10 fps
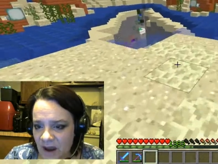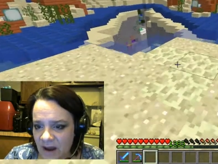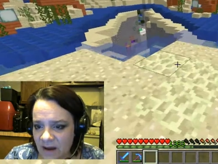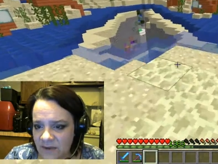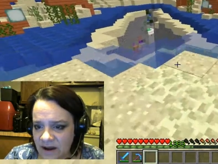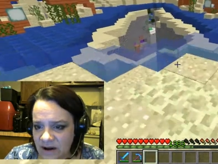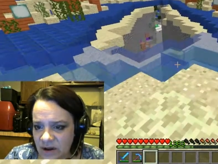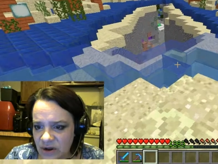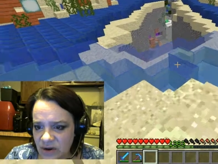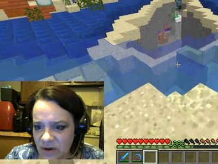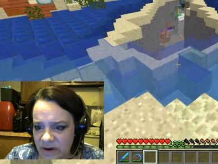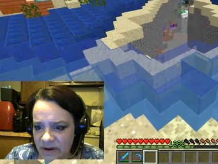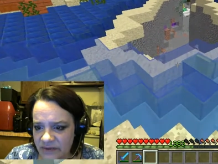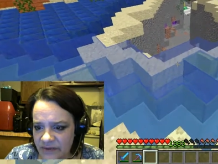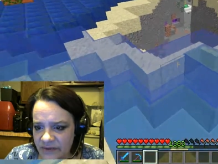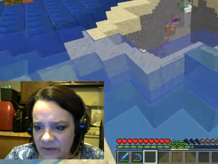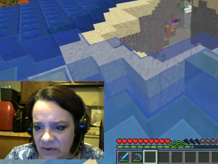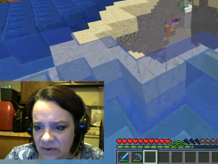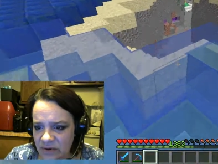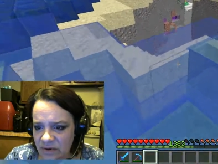I'm kind of curious
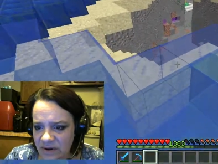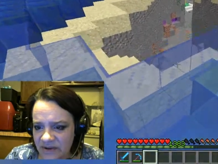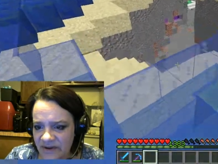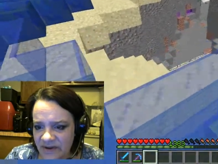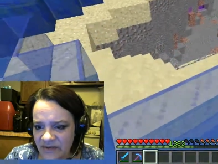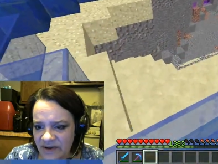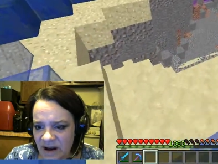because, like I said,